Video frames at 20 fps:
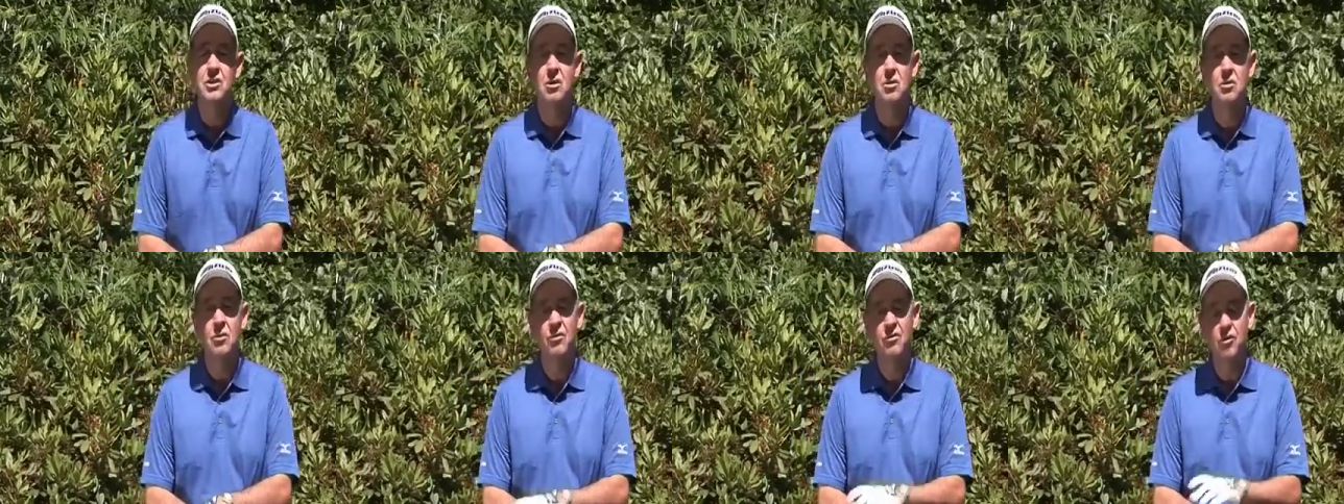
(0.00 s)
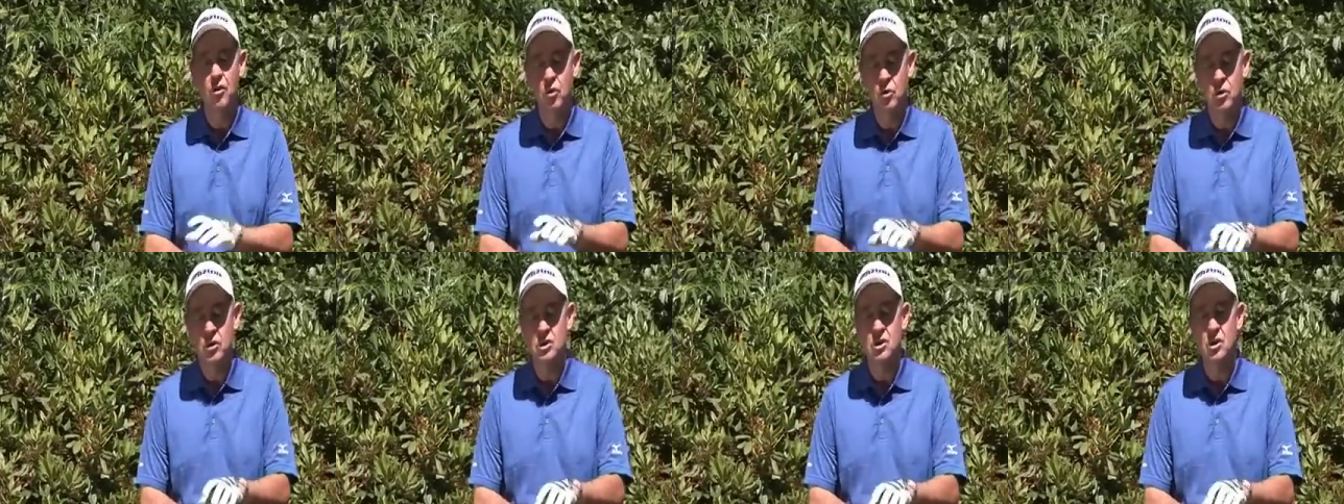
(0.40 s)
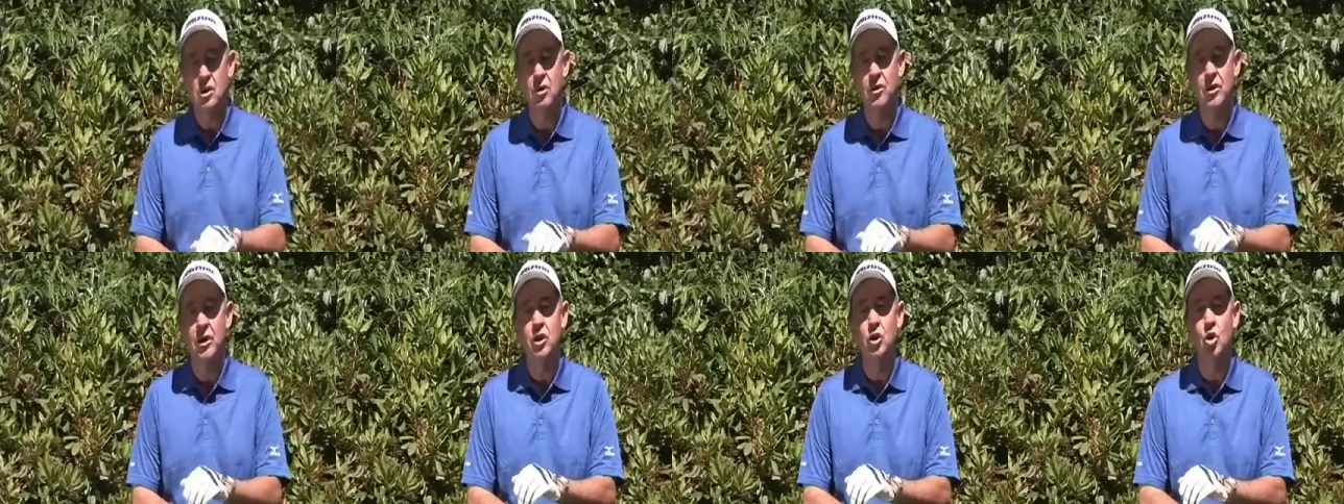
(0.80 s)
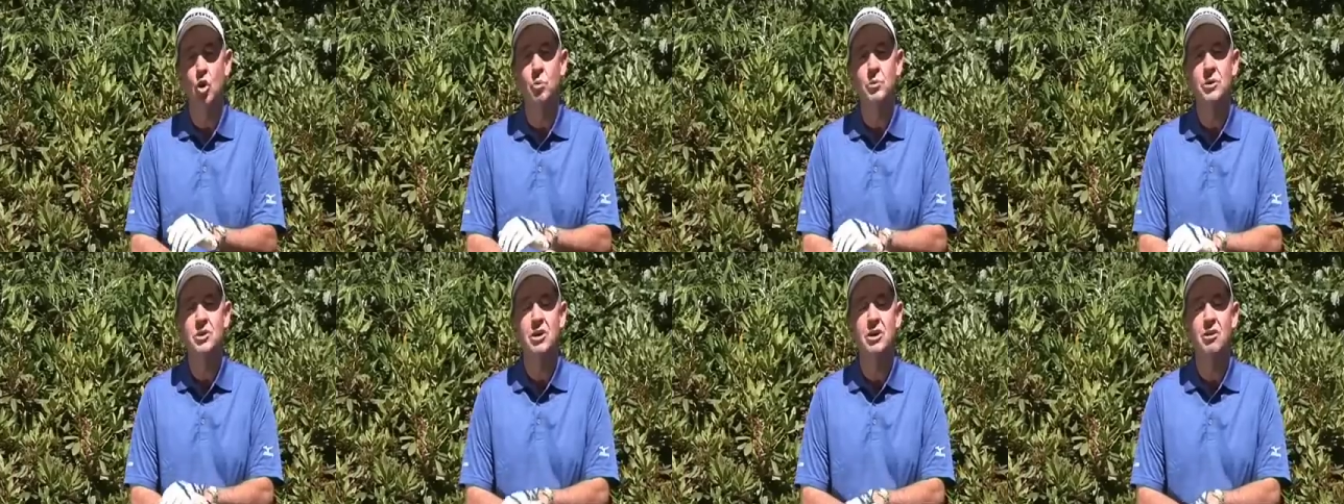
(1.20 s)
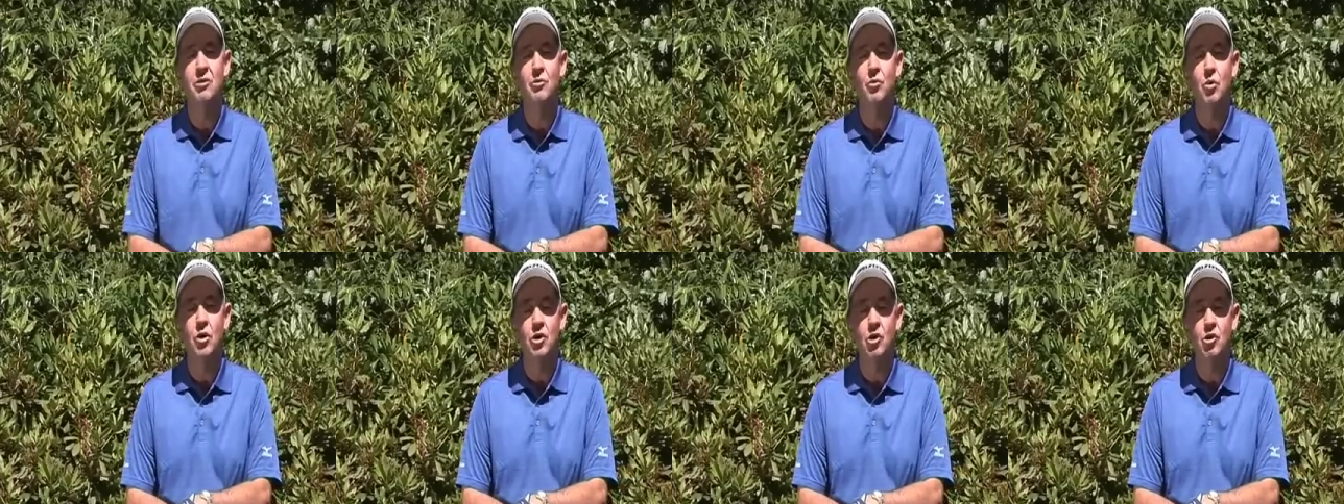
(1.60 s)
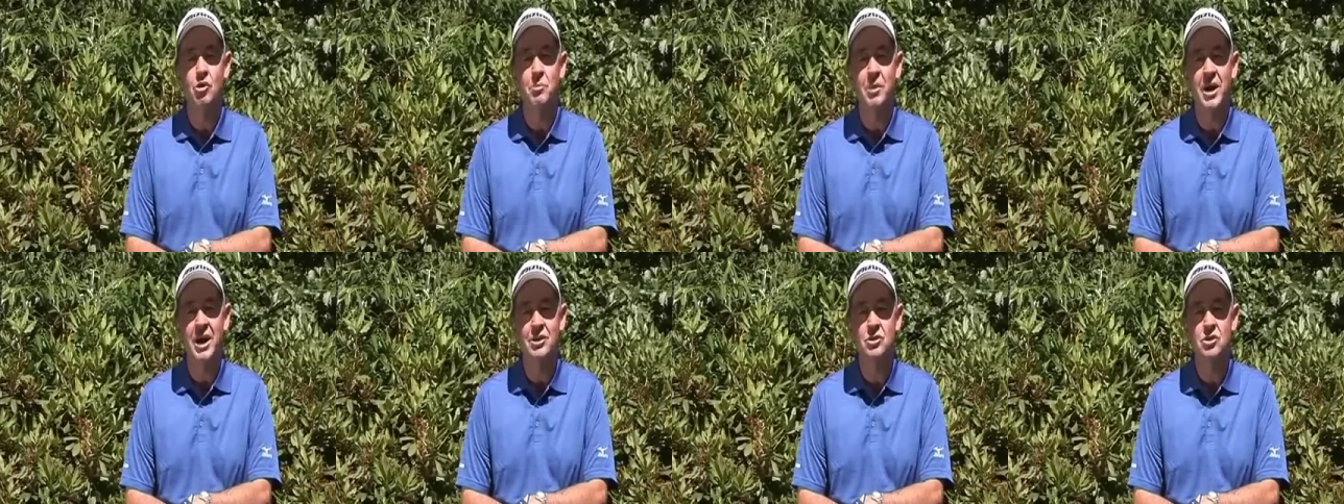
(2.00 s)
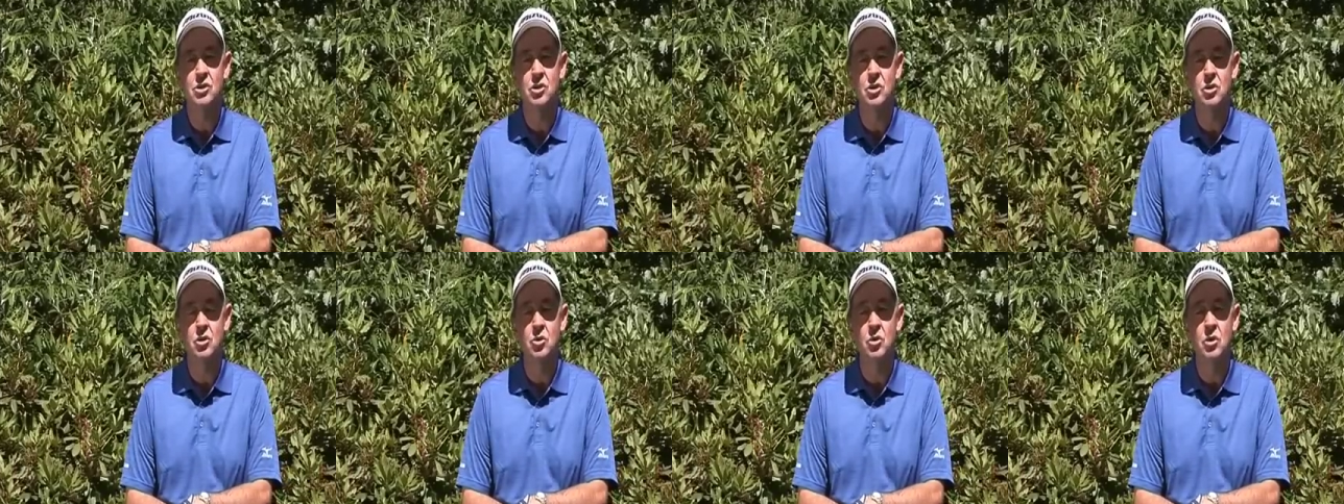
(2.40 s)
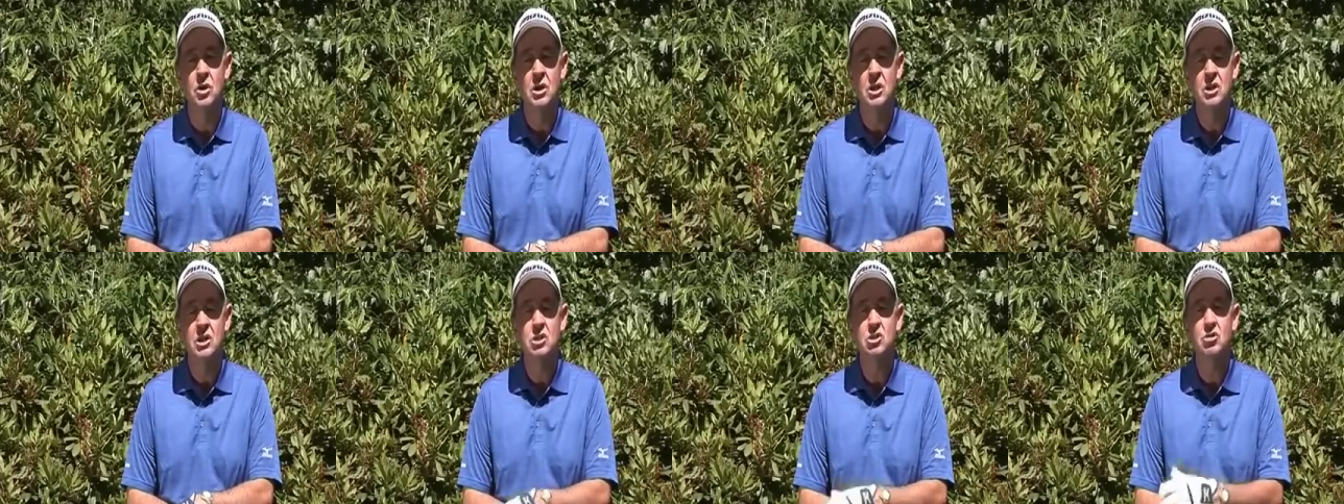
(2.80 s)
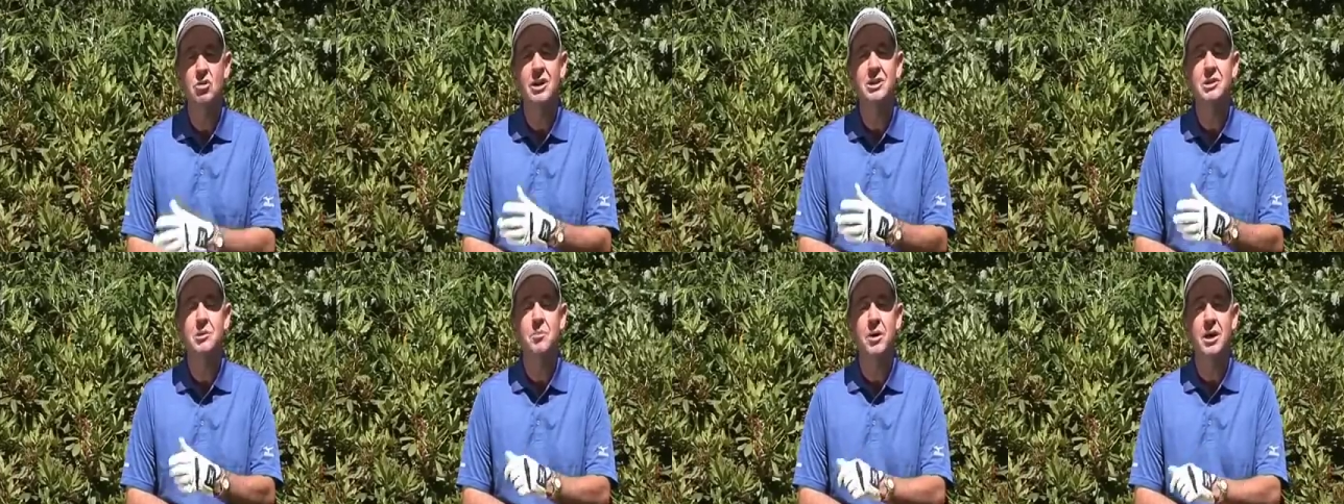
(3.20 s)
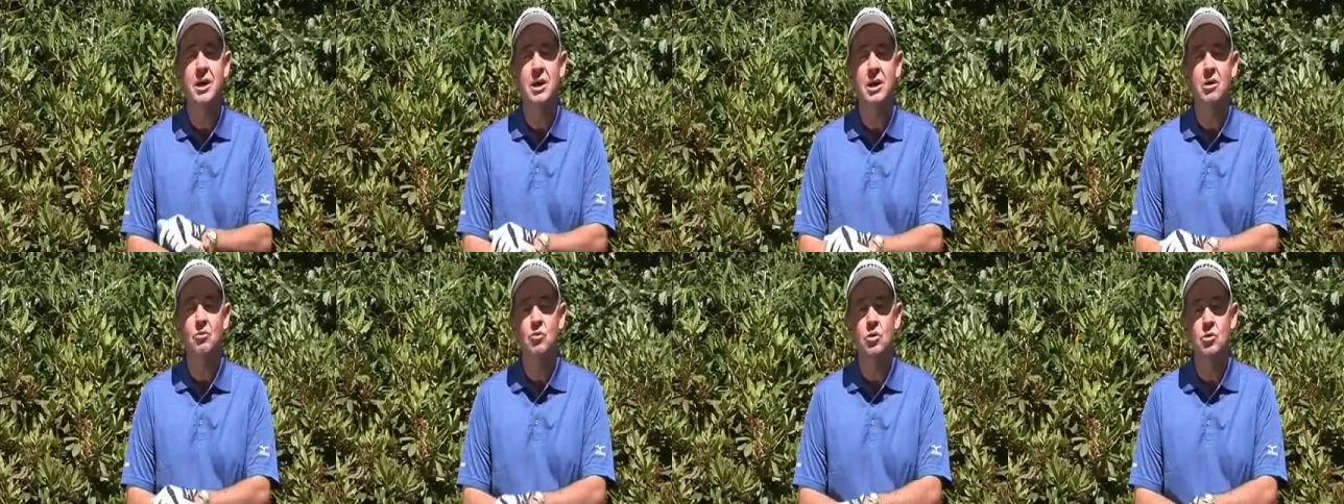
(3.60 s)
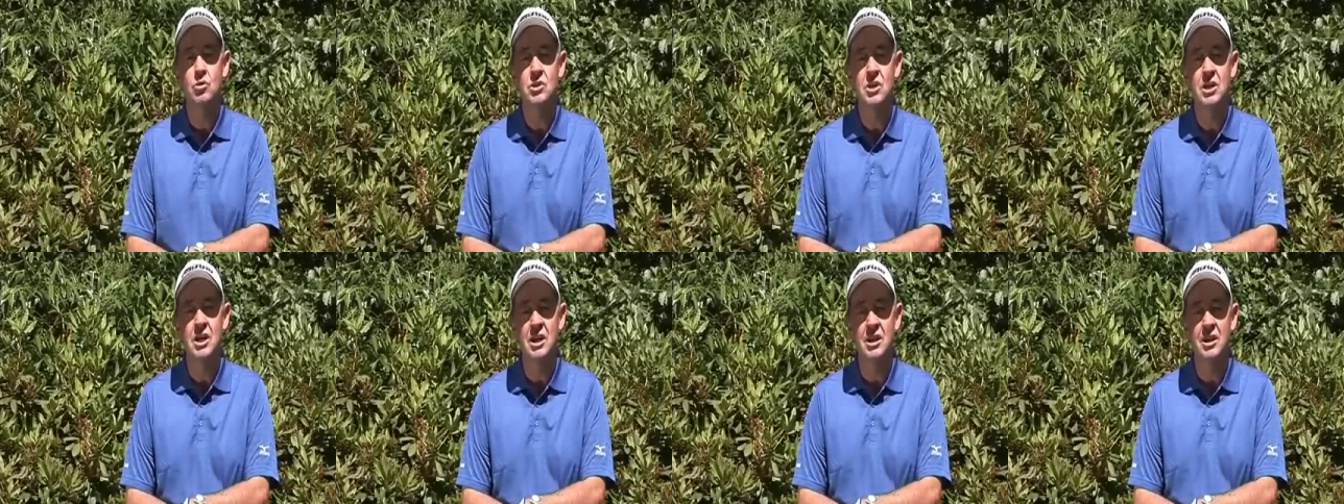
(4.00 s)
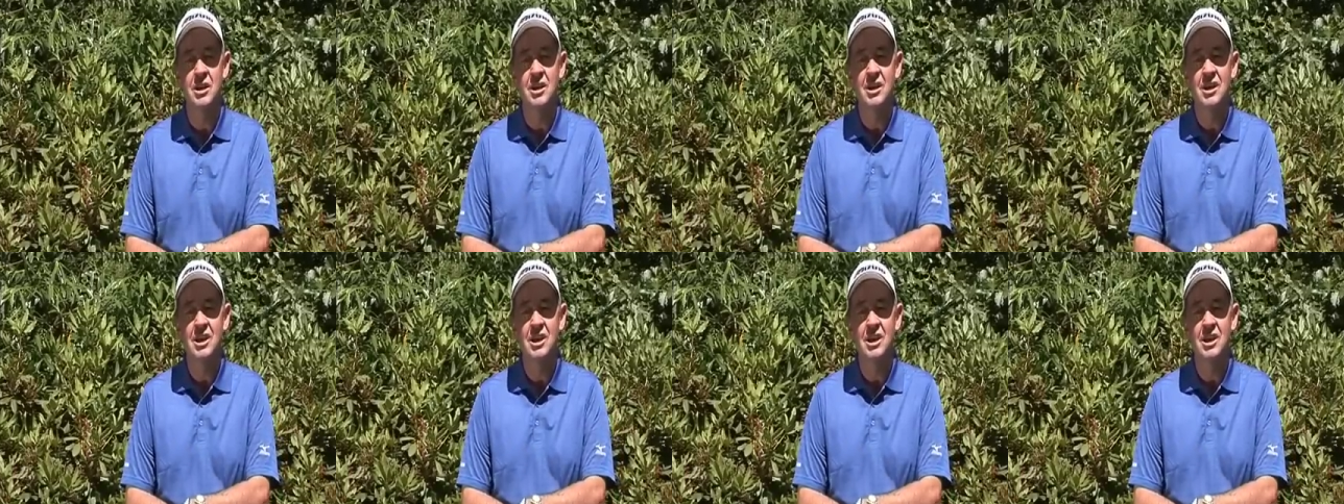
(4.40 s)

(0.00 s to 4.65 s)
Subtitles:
don't focus on the enormity of what you're about to do. Just try to make it routine.